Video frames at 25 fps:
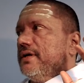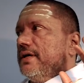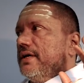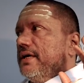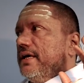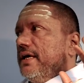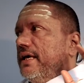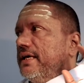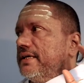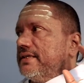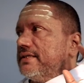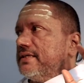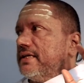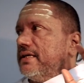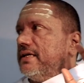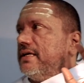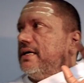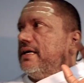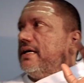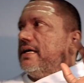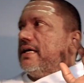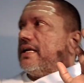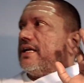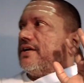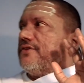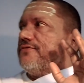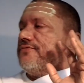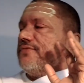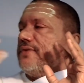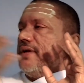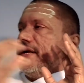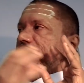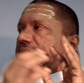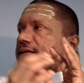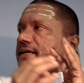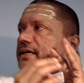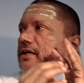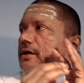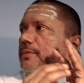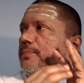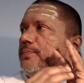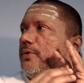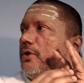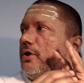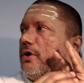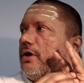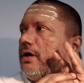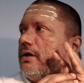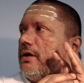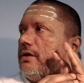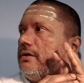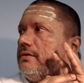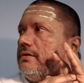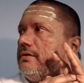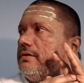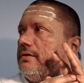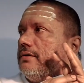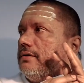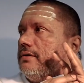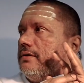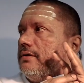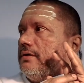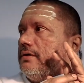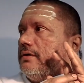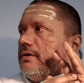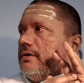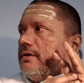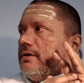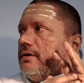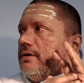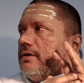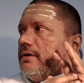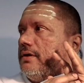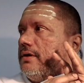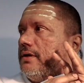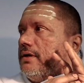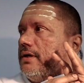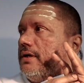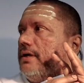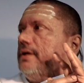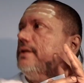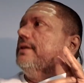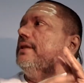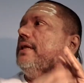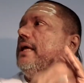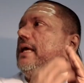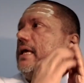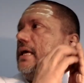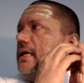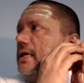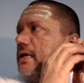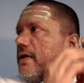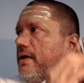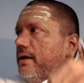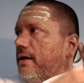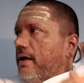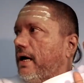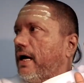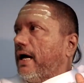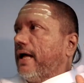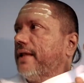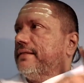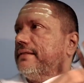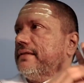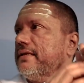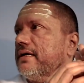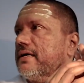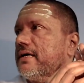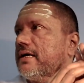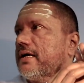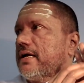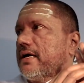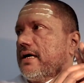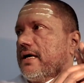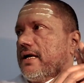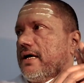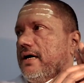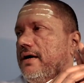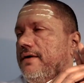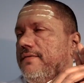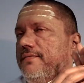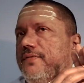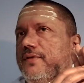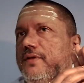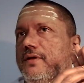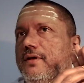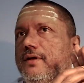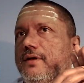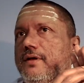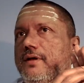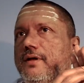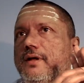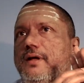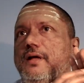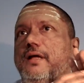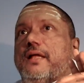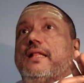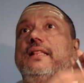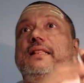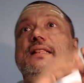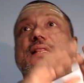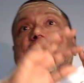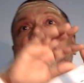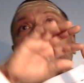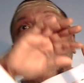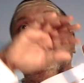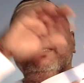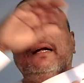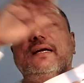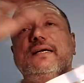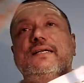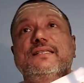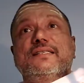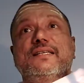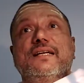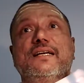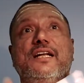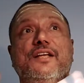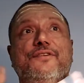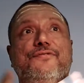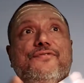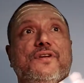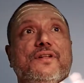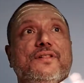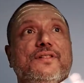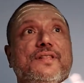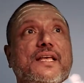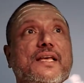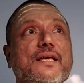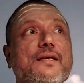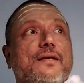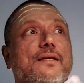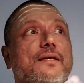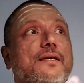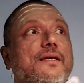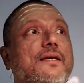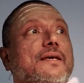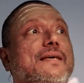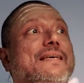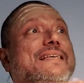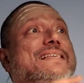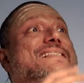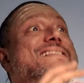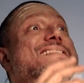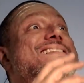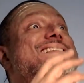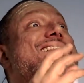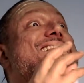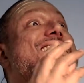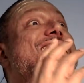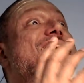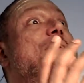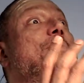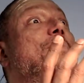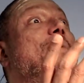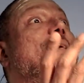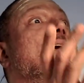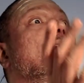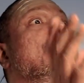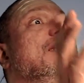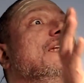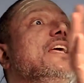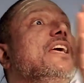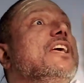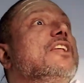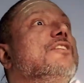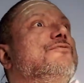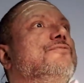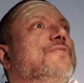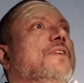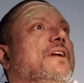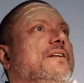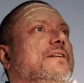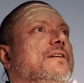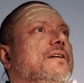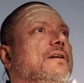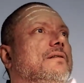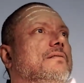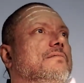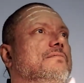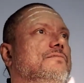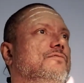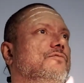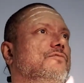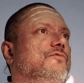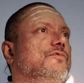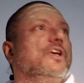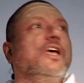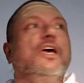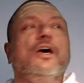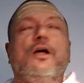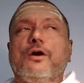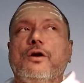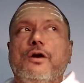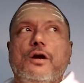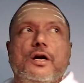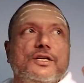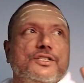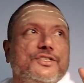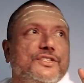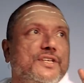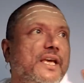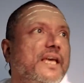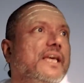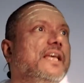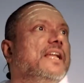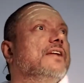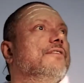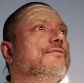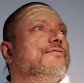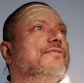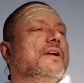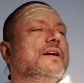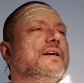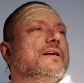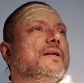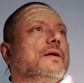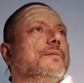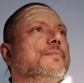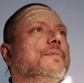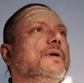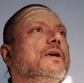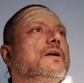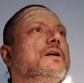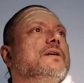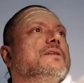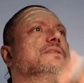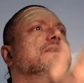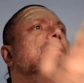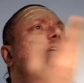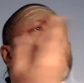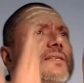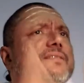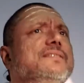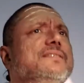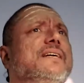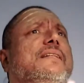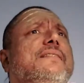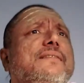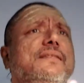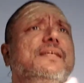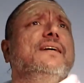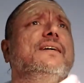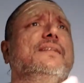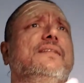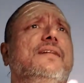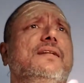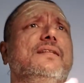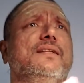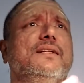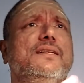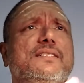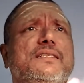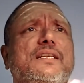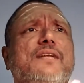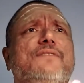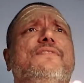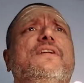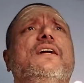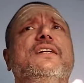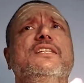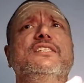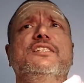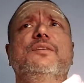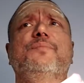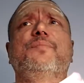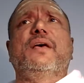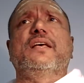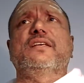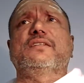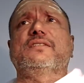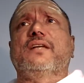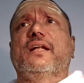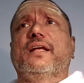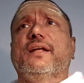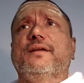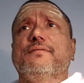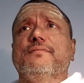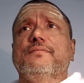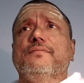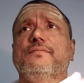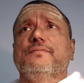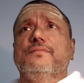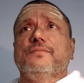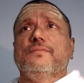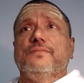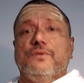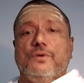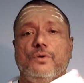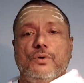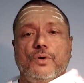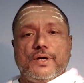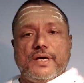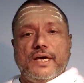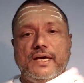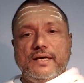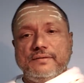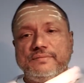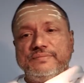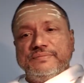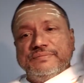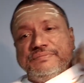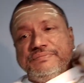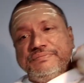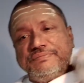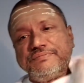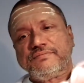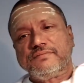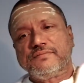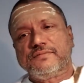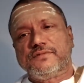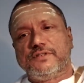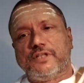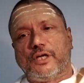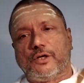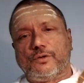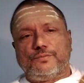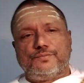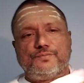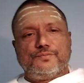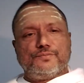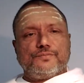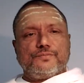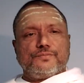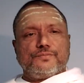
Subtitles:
is reflected upon the antakarana. Then that is a different thing. Seemingly reflected. We are not saying reflected because there is nothing other than self. That is the baseline. Okay? Now,